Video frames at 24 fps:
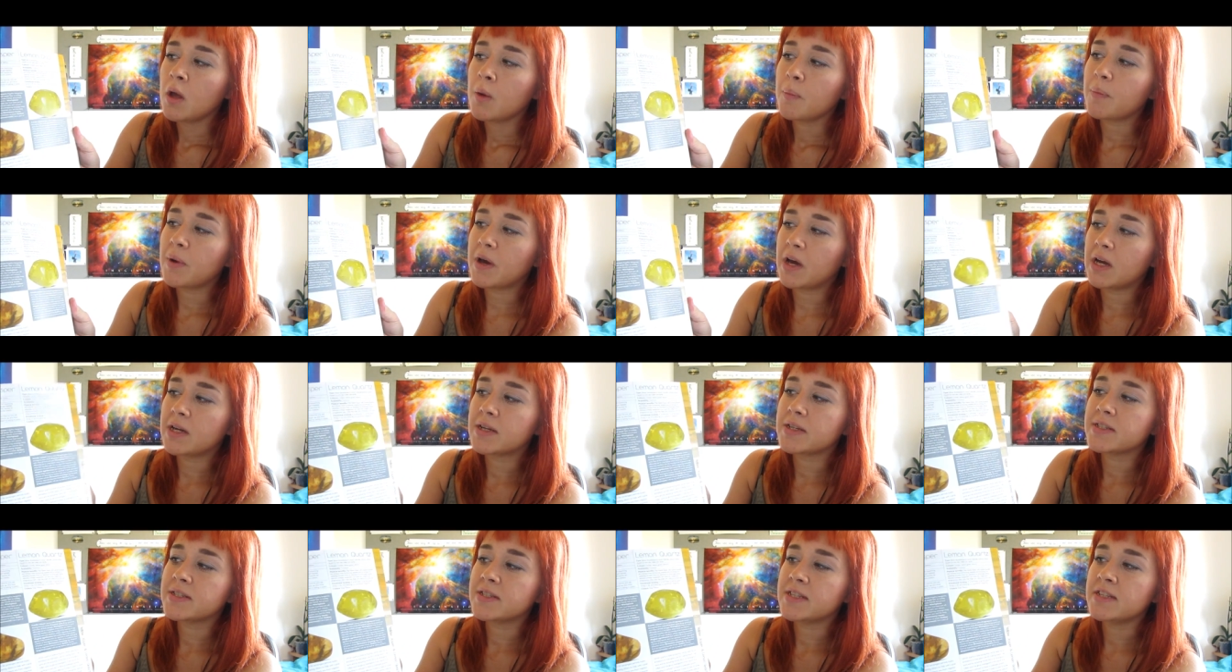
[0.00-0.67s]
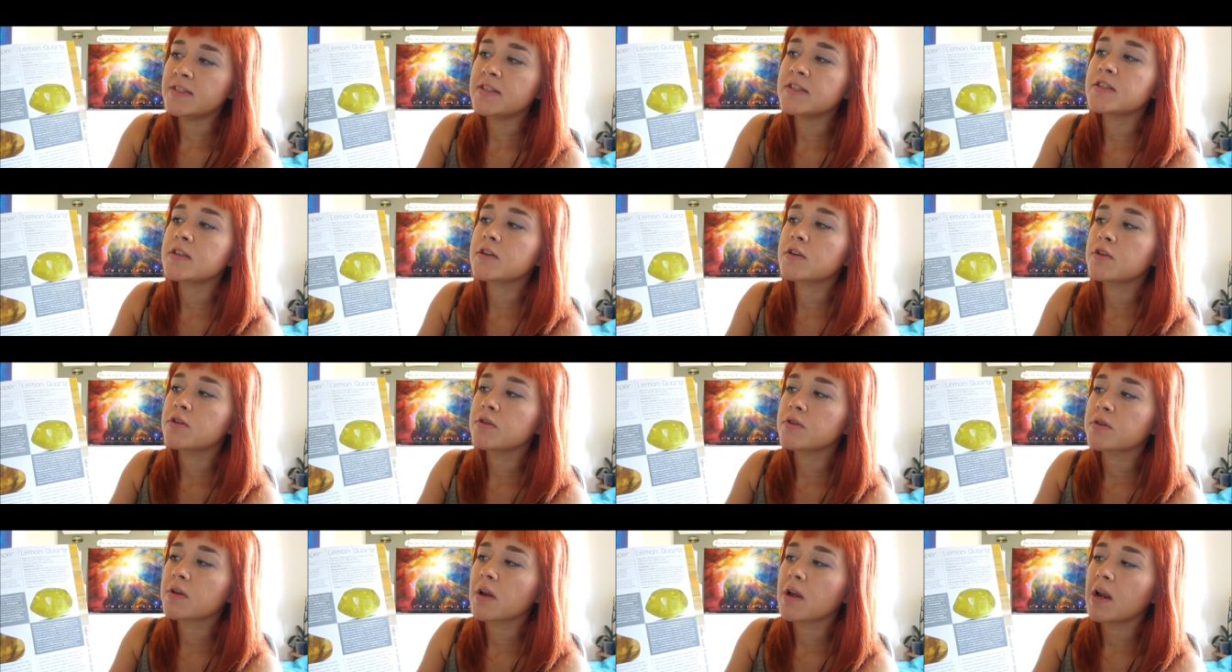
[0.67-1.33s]
but this is a
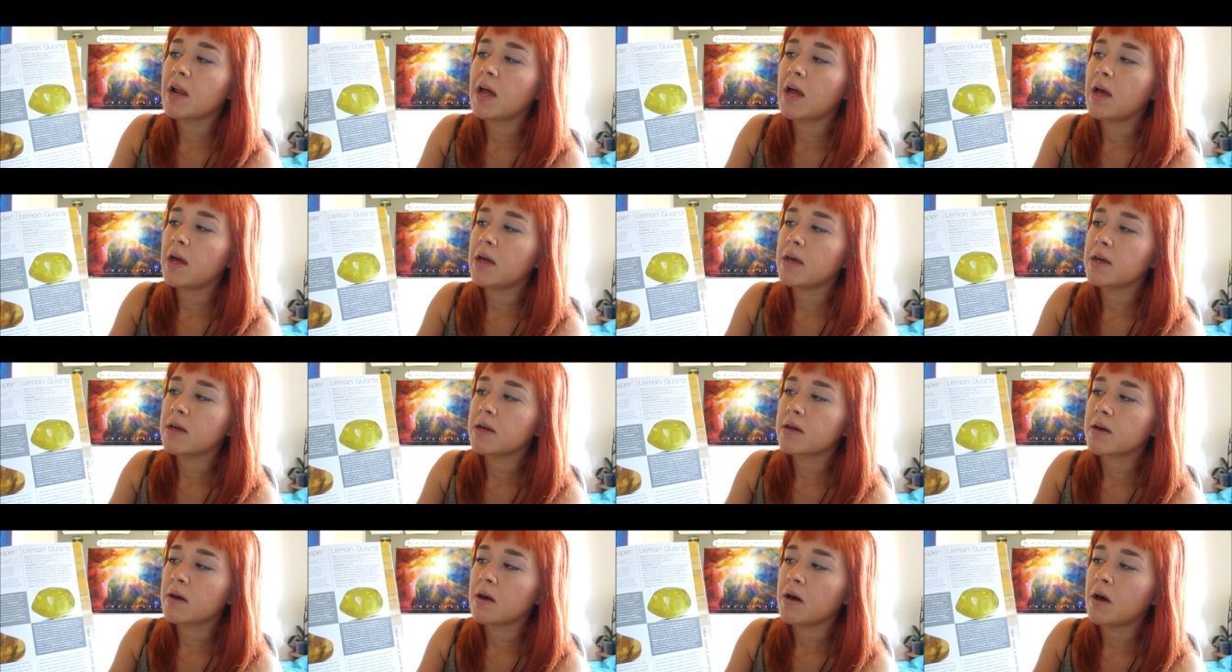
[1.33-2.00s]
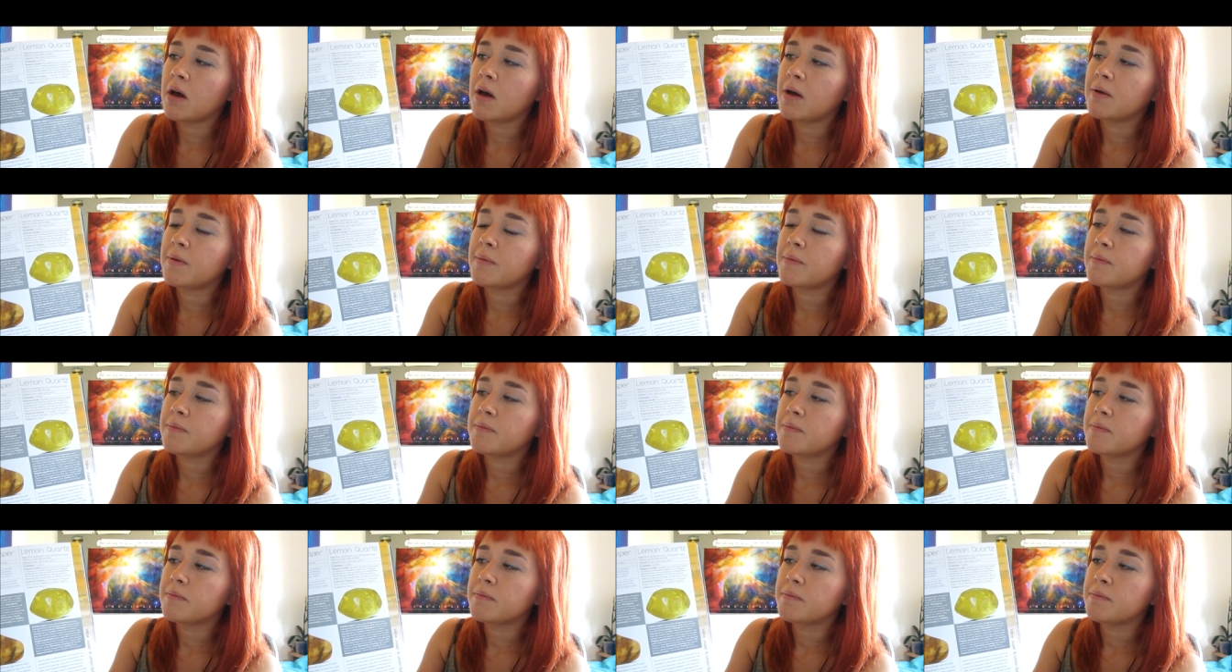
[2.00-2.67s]
good like um,
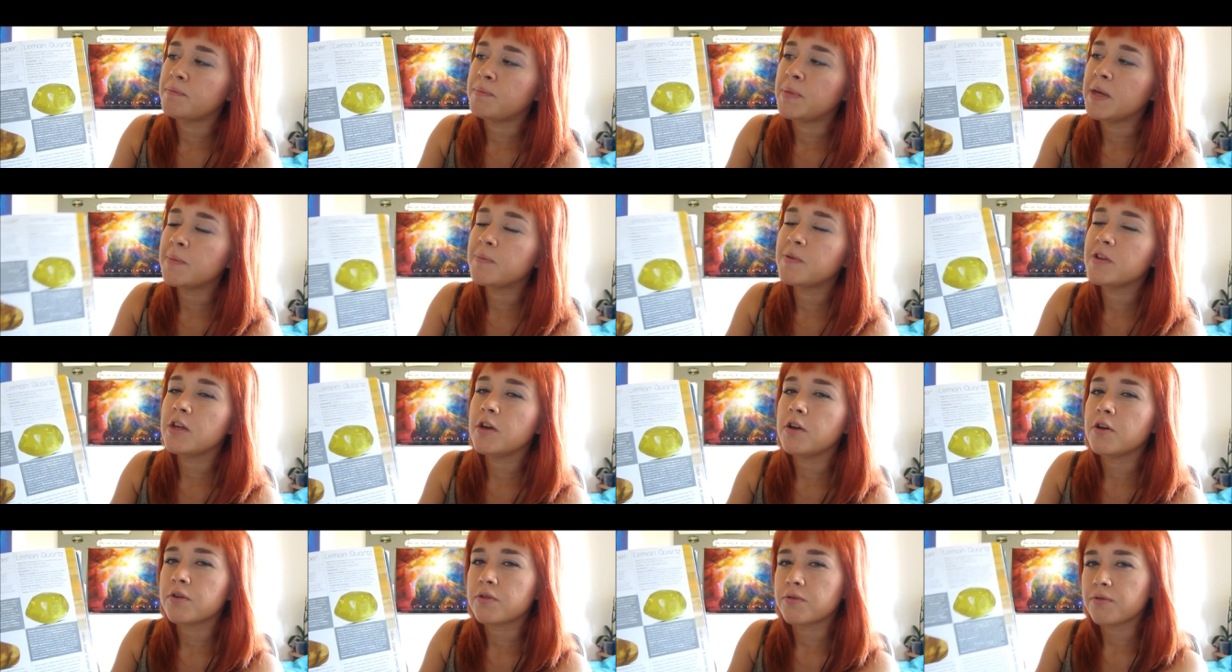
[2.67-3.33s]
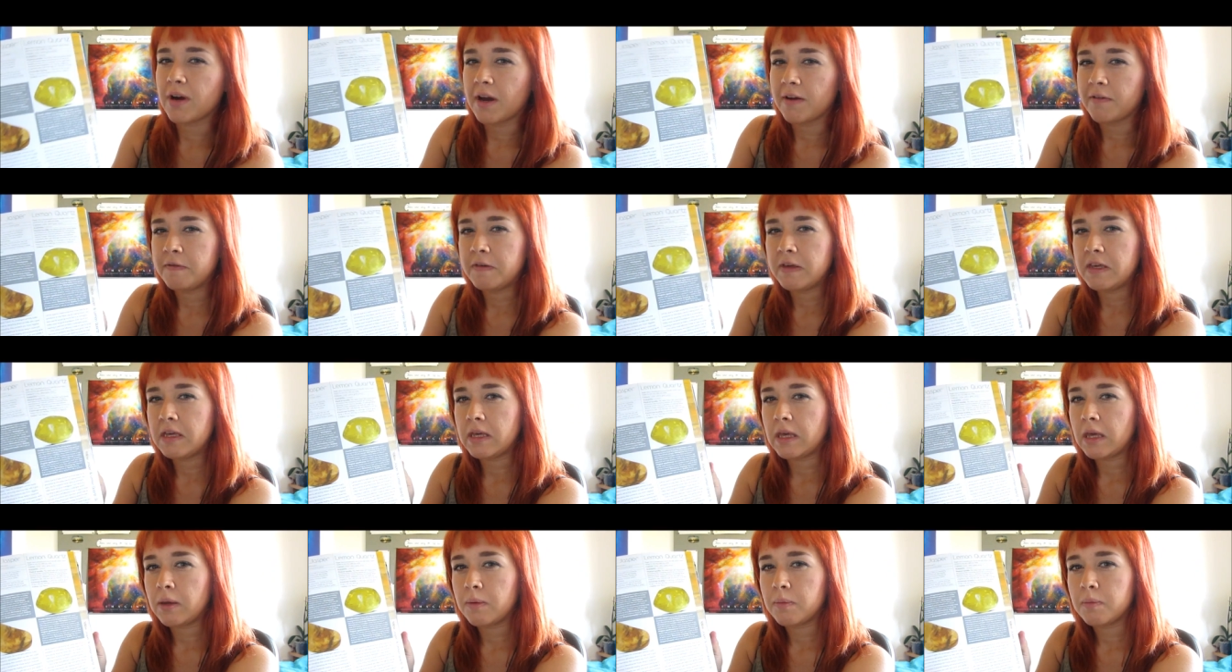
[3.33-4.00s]

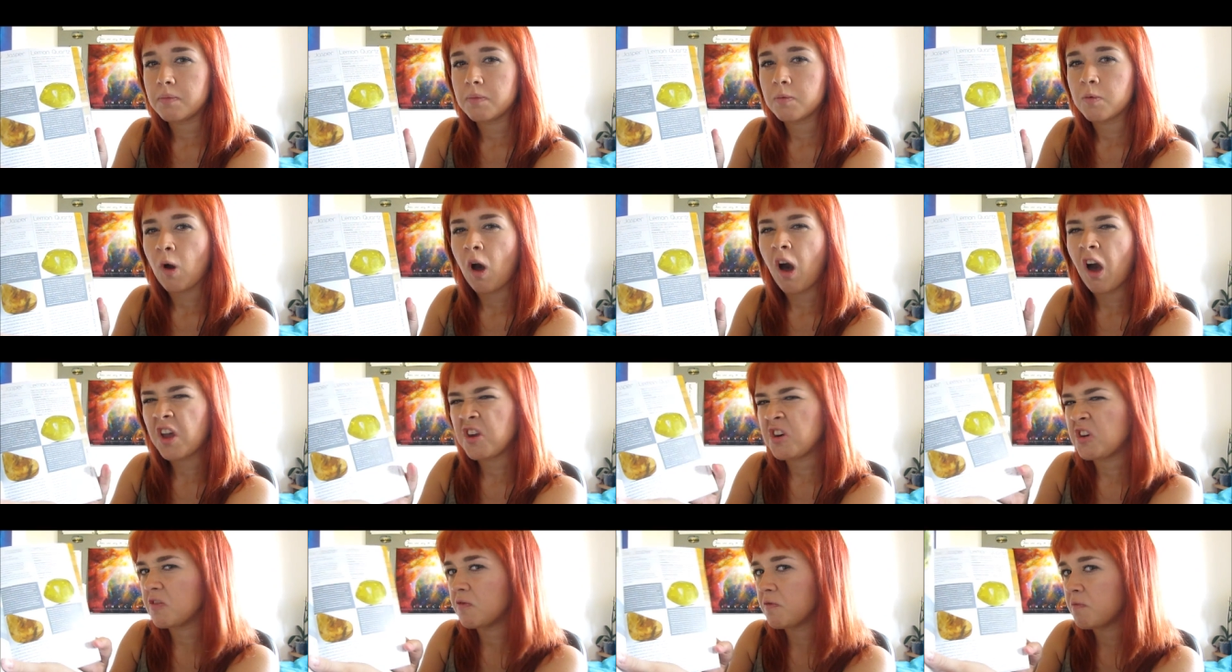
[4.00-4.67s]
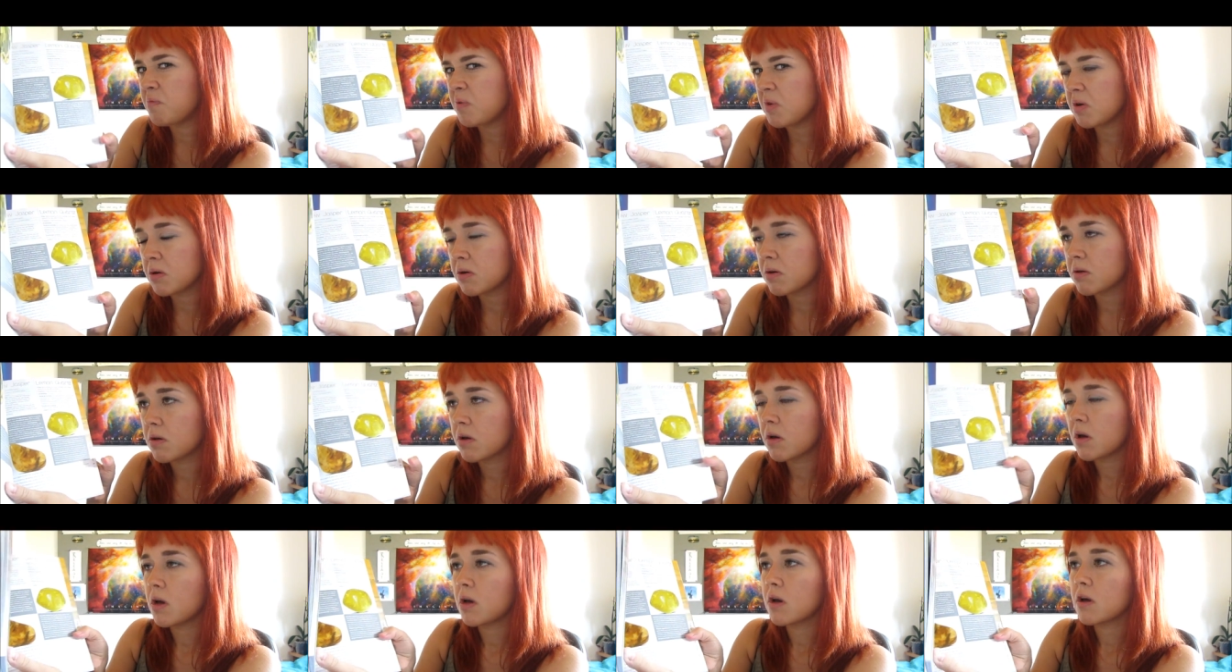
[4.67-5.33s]
bibliography kind of book
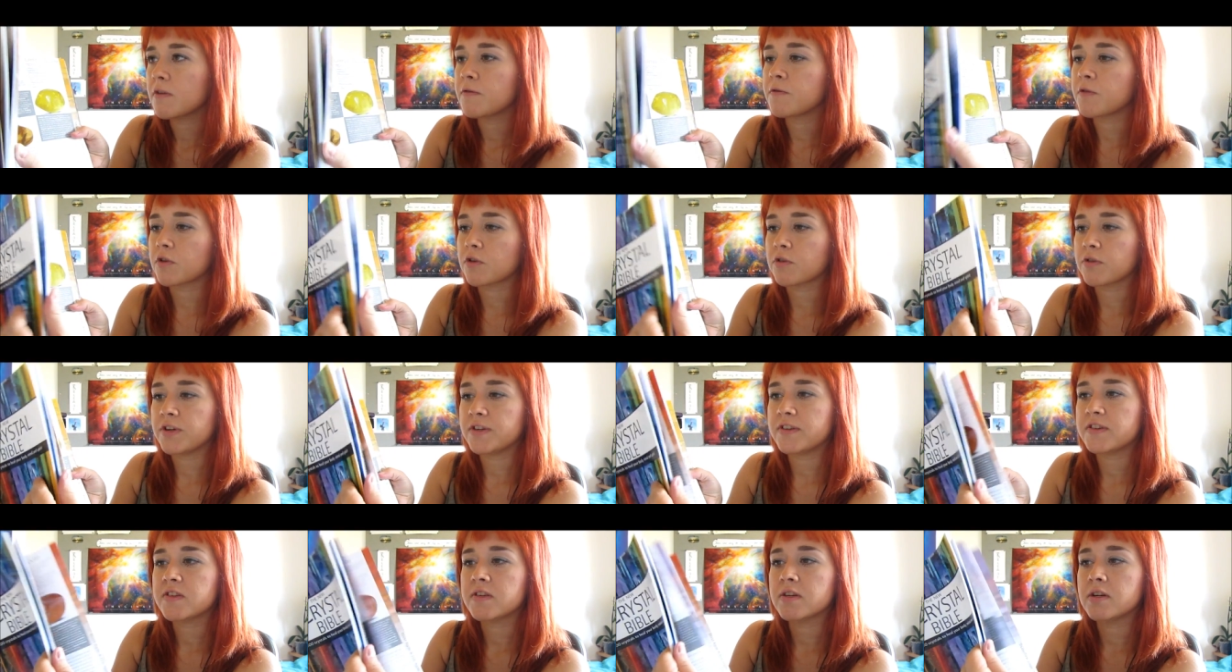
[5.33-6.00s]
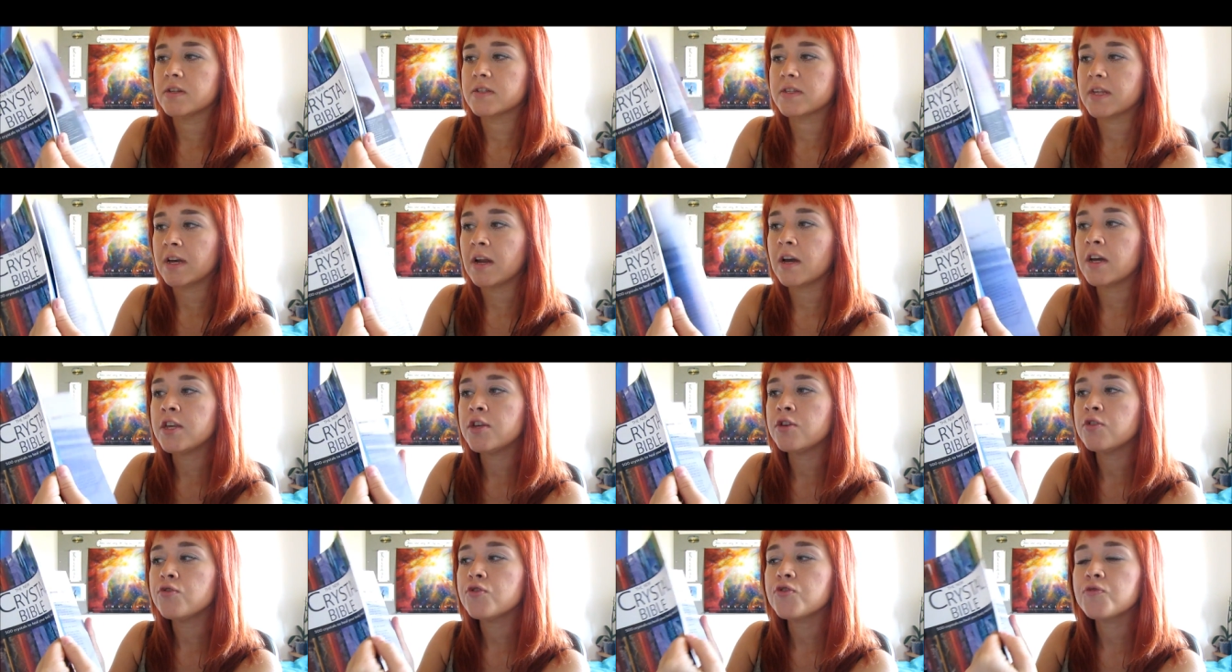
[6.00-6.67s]
for crystals and I
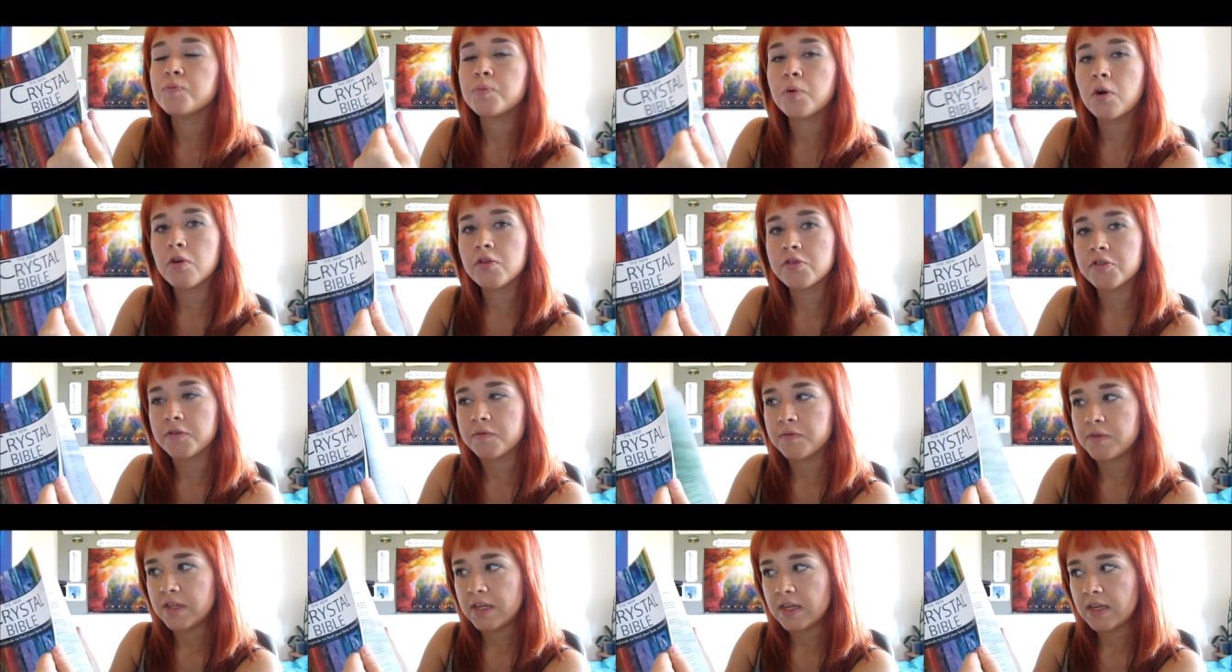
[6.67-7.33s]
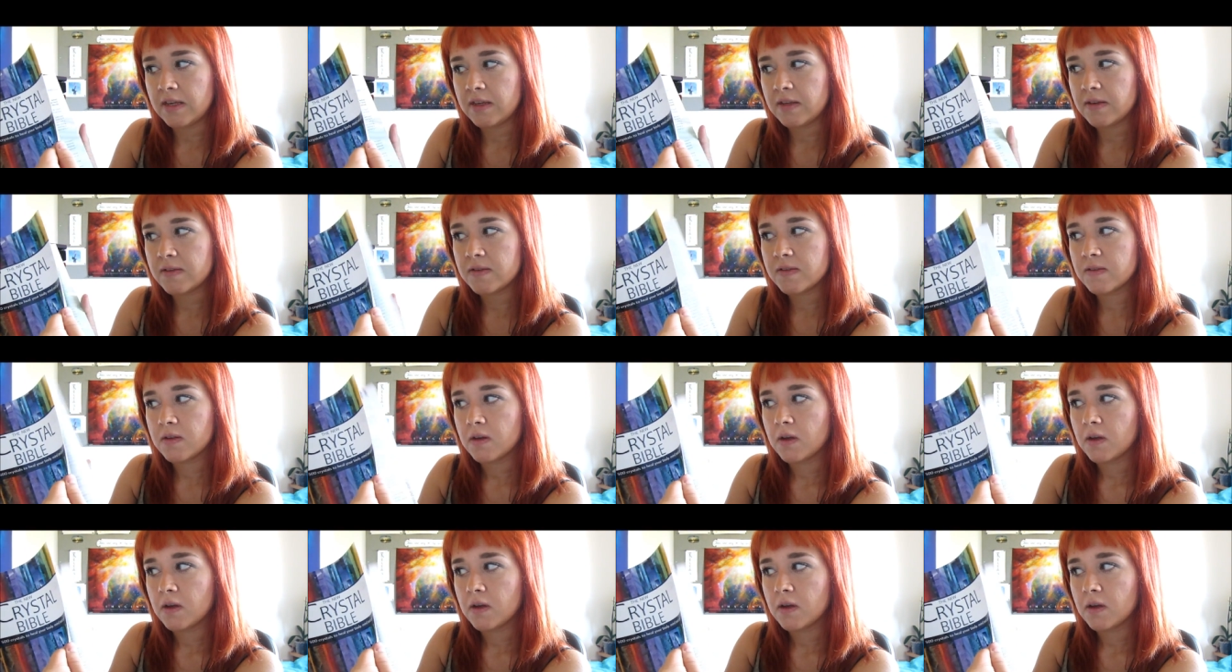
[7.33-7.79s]
use both of these